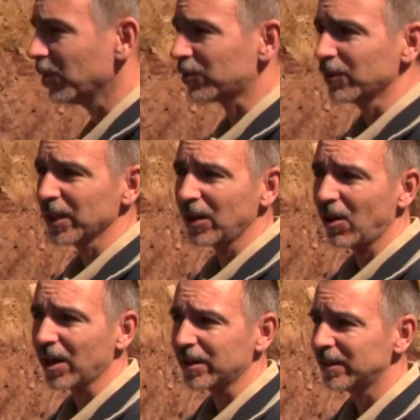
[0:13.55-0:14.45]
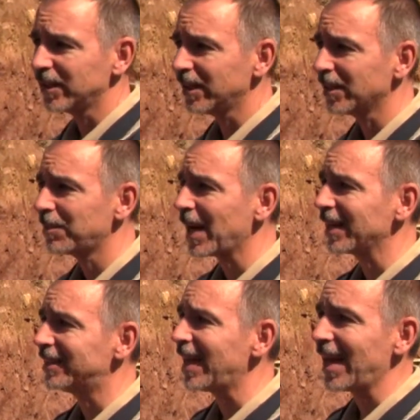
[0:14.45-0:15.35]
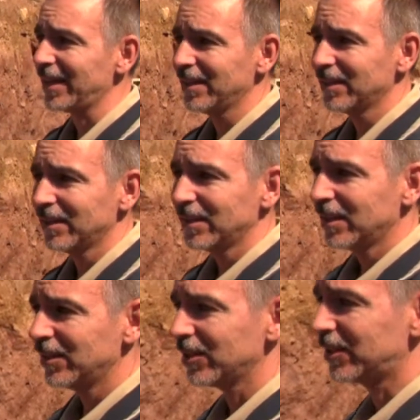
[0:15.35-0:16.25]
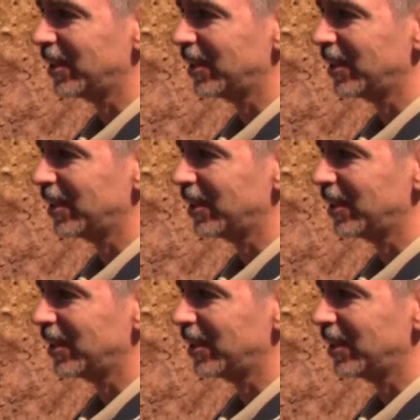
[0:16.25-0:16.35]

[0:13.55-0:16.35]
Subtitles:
worked really hard. They did it in about a day. And you can